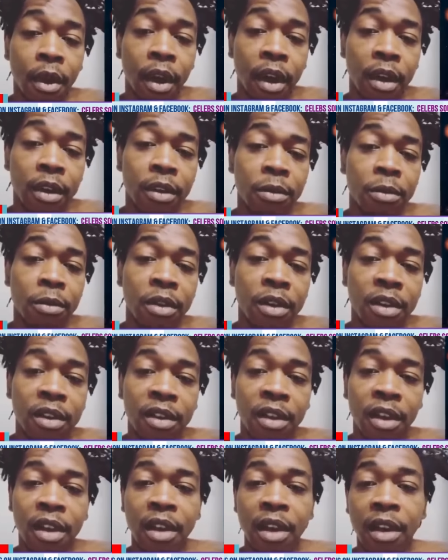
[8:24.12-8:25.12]
I just
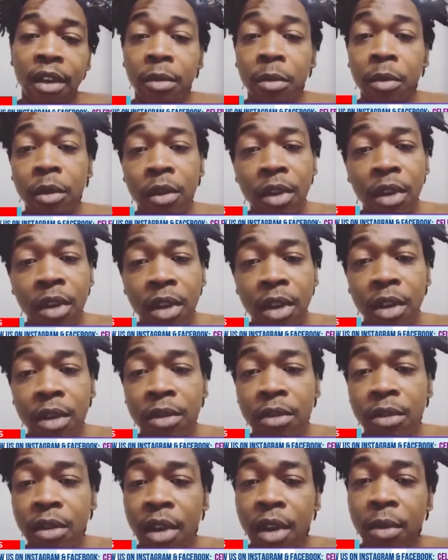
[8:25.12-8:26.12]
want to tell y'all, this music
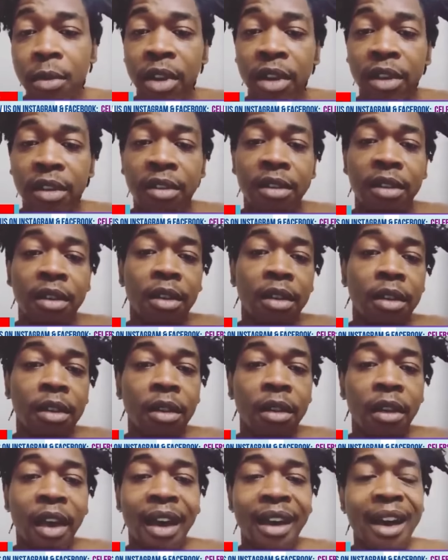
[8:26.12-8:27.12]
industry ain't what it
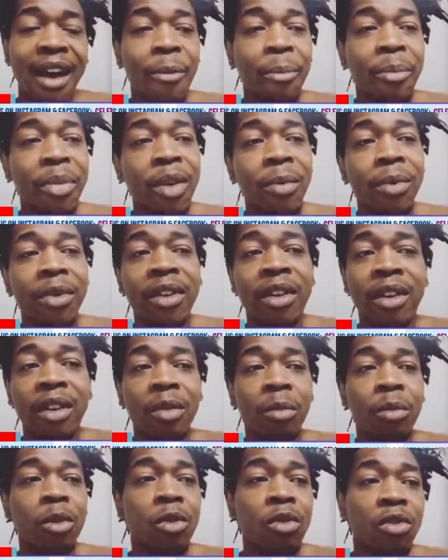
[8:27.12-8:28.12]
seems. I got people in
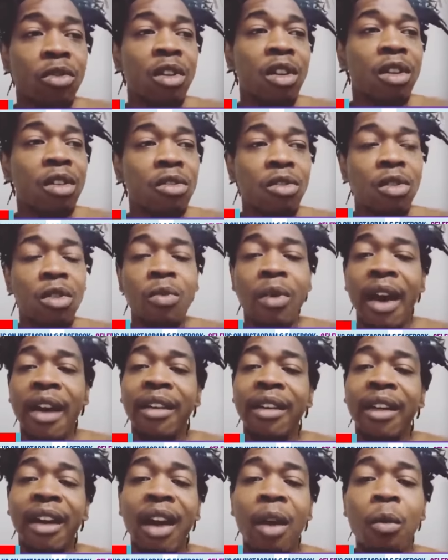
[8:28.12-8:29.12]
this music industry
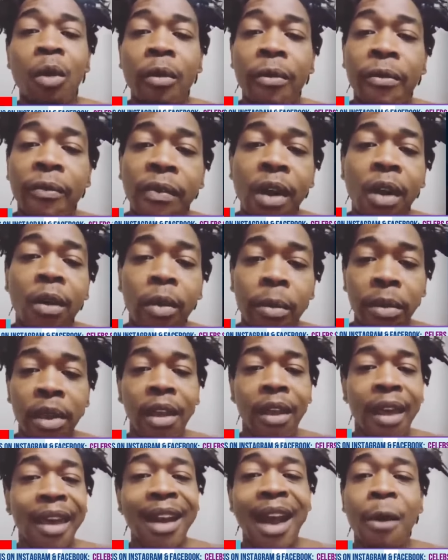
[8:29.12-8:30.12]
right now that won't fuck with
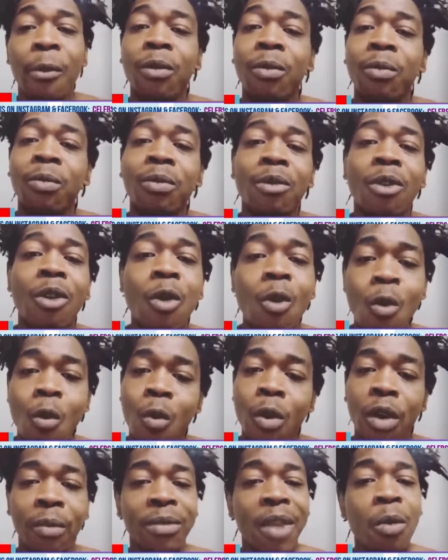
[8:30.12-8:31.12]
me, and I was
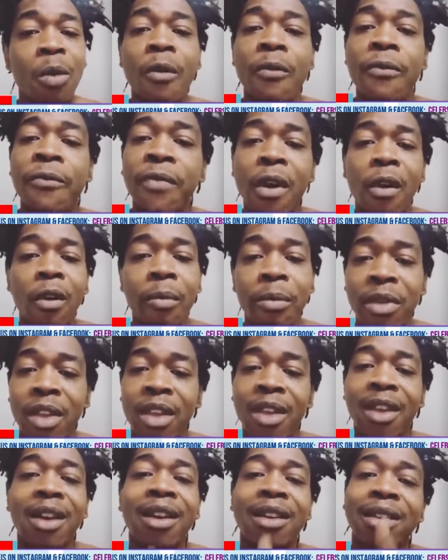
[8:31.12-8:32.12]
cool with them. They won't fuck with
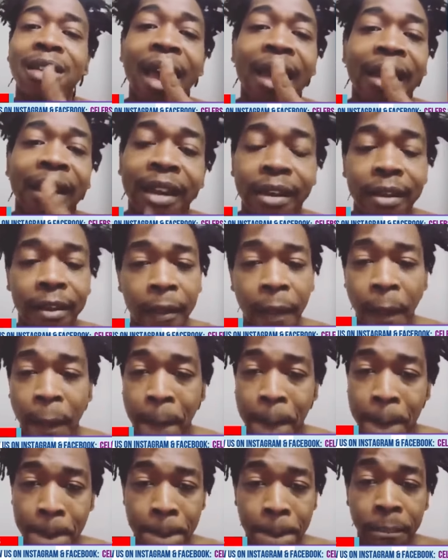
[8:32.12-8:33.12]
me because of that
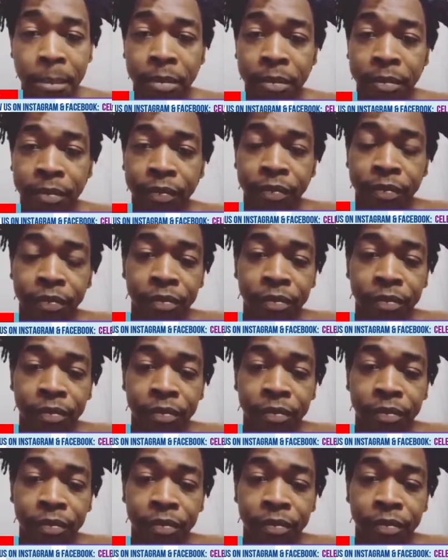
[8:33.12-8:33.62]
nigga.